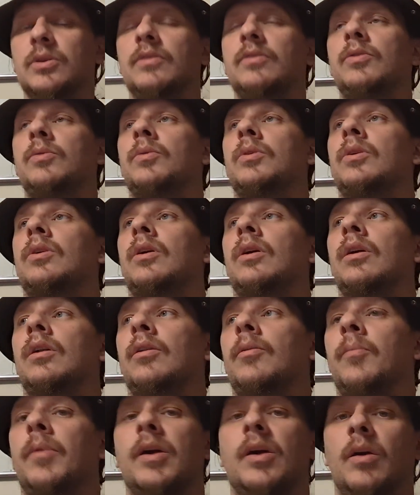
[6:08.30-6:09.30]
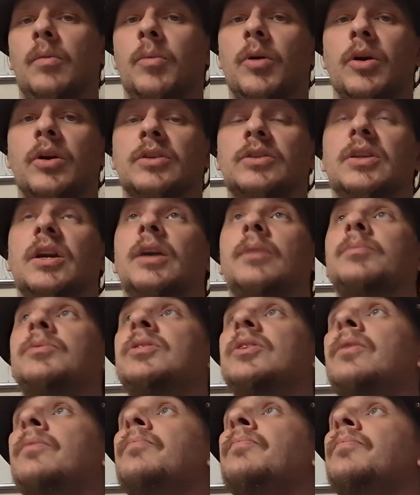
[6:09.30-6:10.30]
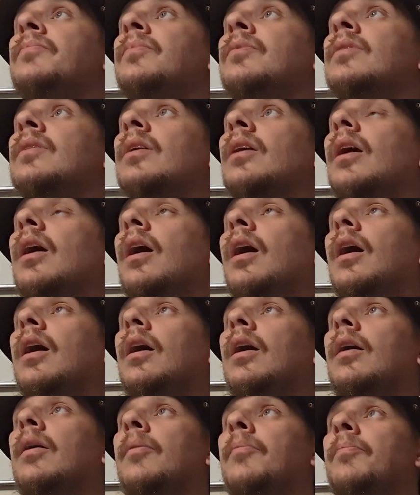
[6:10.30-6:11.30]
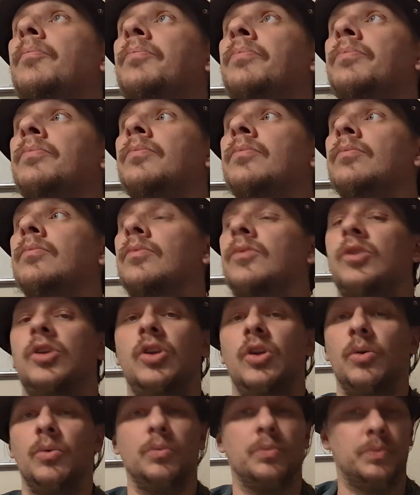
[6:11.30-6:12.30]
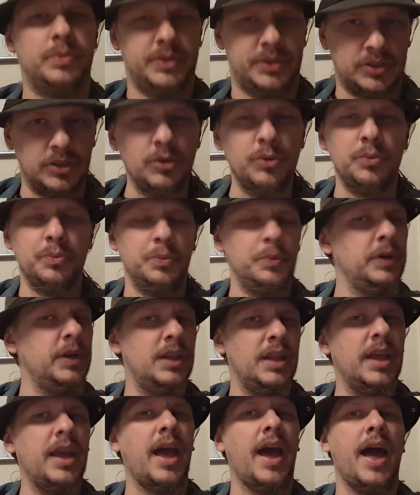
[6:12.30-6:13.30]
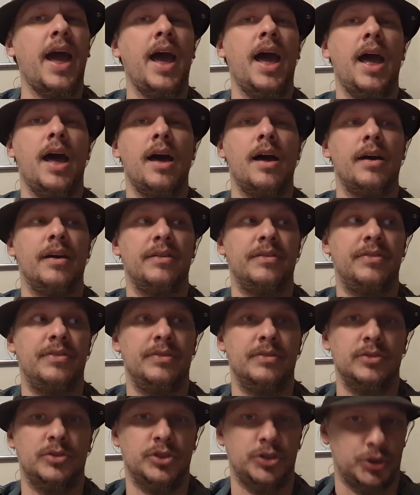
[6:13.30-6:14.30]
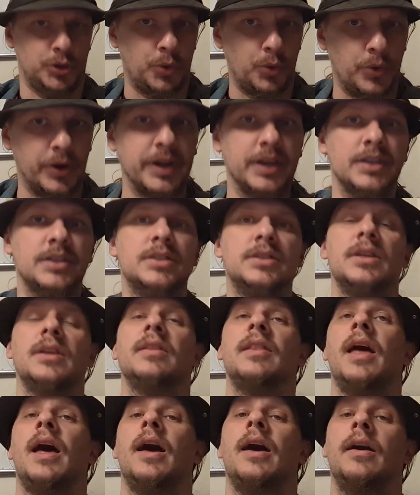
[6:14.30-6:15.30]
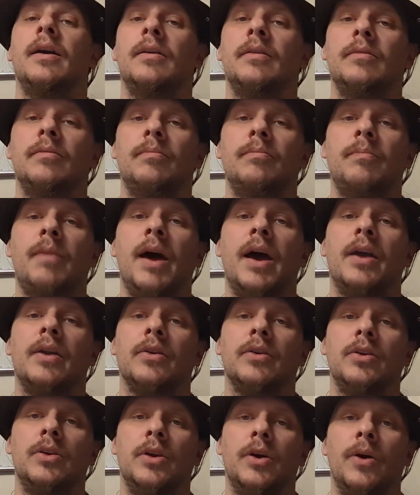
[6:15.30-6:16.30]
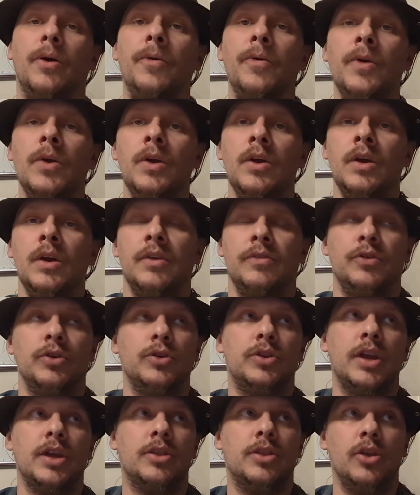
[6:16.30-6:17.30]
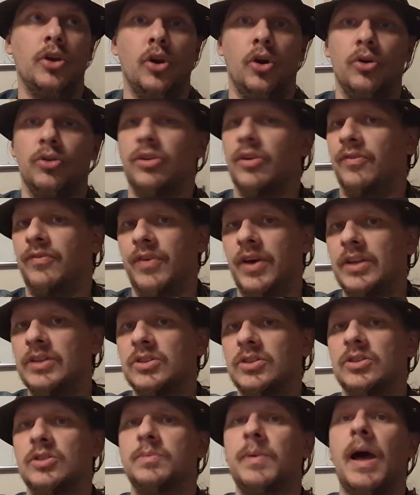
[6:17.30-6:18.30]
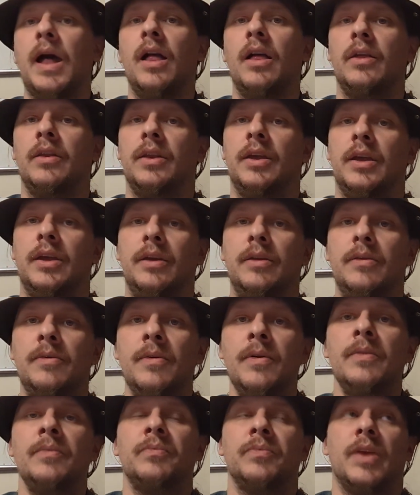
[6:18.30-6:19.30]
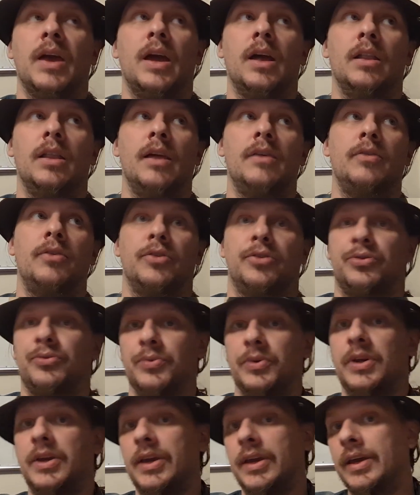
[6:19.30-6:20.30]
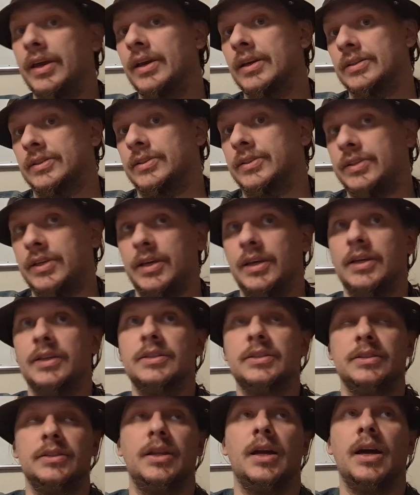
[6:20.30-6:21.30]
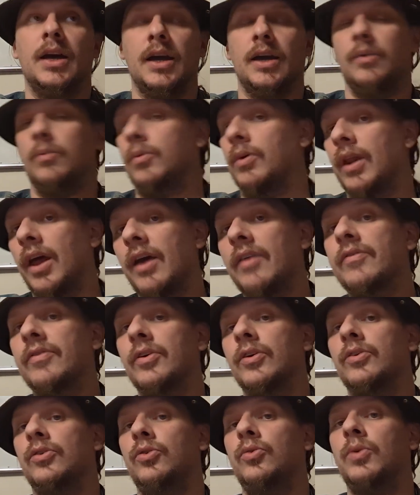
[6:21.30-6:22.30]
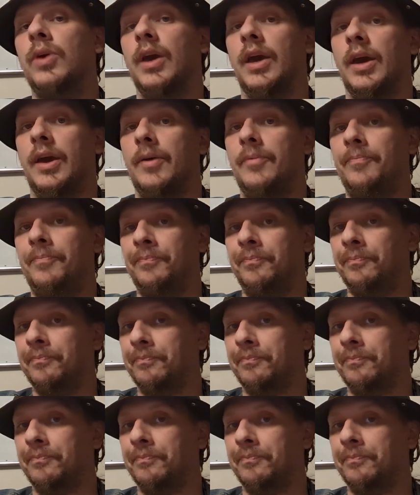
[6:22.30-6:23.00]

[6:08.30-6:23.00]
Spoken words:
whatever you want to call them. I call them archetypes. You don't still really have choice in that matter, If you take the Oath of Vengeance Paladin at level 3, 6, 9, whatever, you get